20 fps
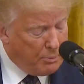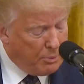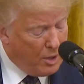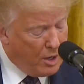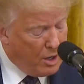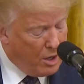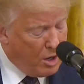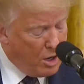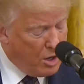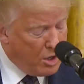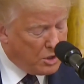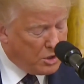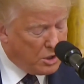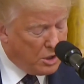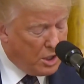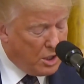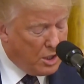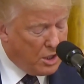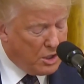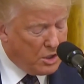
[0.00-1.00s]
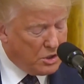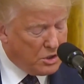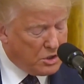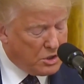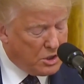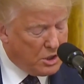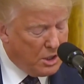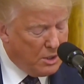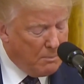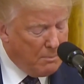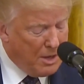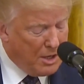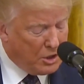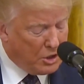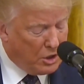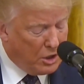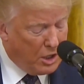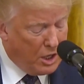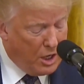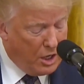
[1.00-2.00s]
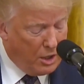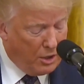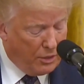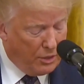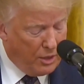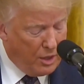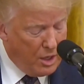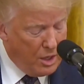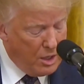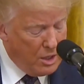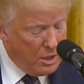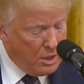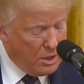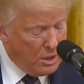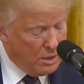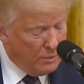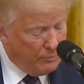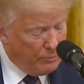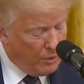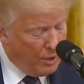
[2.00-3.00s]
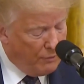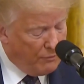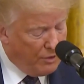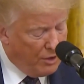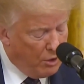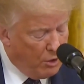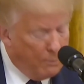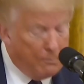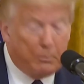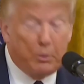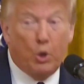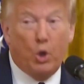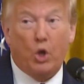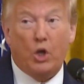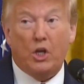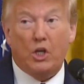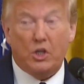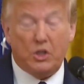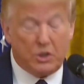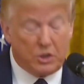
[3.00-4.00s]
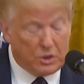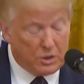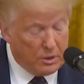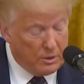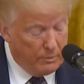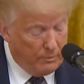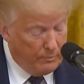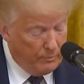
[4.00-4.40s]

prioritize the mental health of their employees,